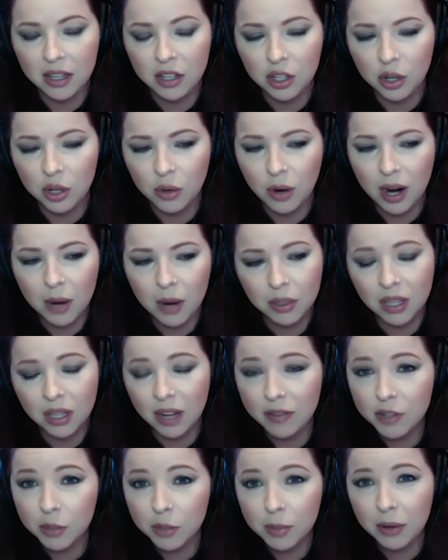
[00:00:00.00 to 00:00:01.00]
you know, I would
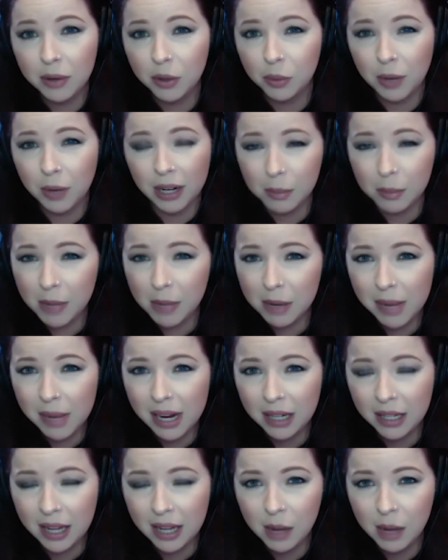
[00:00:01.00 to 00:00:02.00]
love to be able to recommend
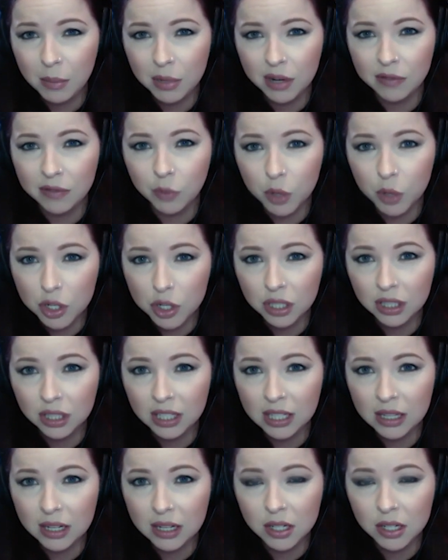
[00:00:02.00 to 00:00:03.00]
Bandcamp, but
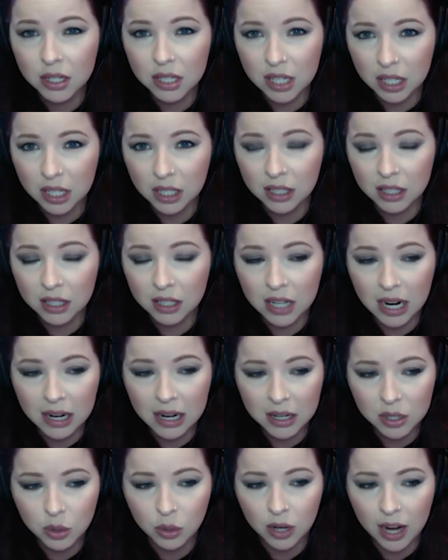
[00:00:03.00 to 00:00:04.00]
unfortunately they are stuck in the
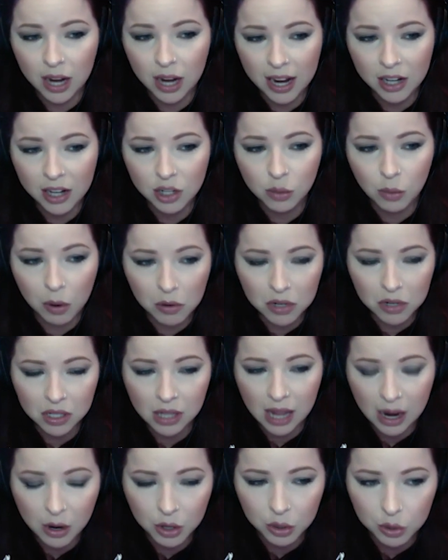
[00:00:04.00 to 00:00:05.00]
dinosaur age and won't
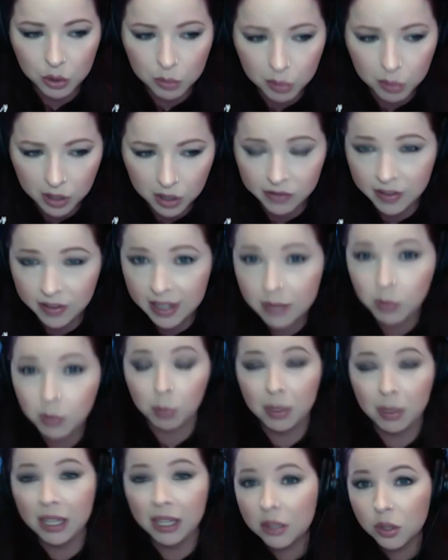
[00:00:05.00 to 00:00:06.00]
allow you to put a Facebook
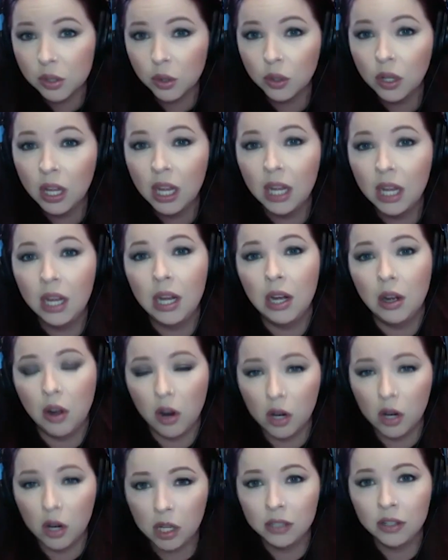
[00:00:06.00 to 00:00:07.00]
pixel
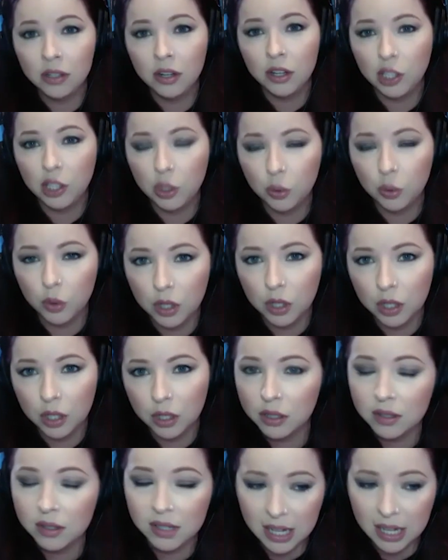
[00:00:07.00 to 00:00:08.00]
on
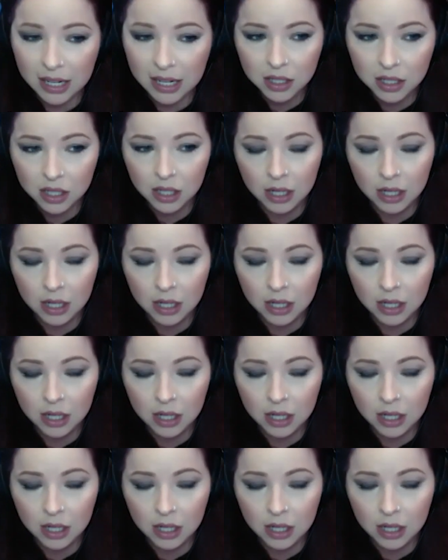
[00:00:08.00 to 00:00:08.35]
your site,